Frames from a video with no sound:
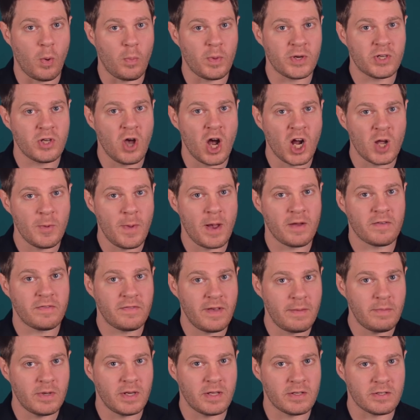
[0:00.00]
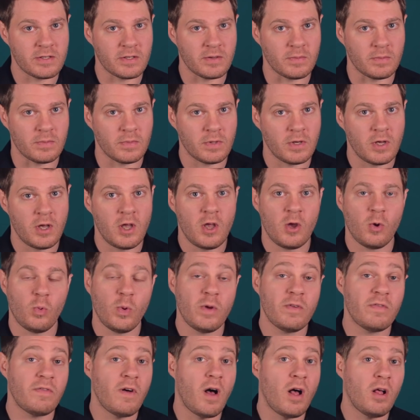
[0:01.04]
when we talk about feminism, we
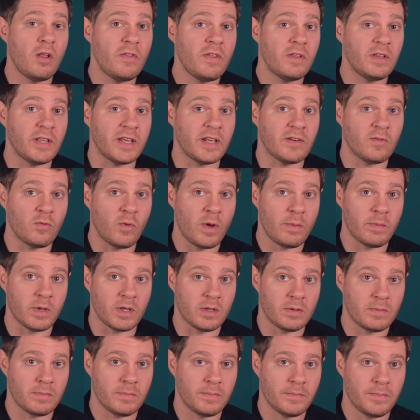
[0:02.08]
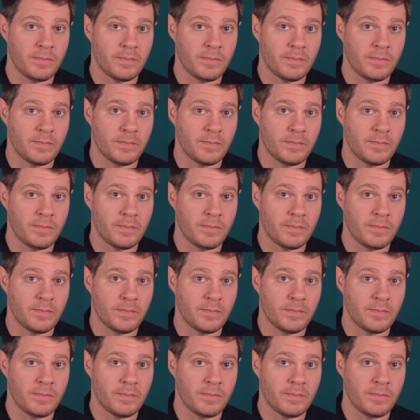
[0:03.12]
follow the lead of women.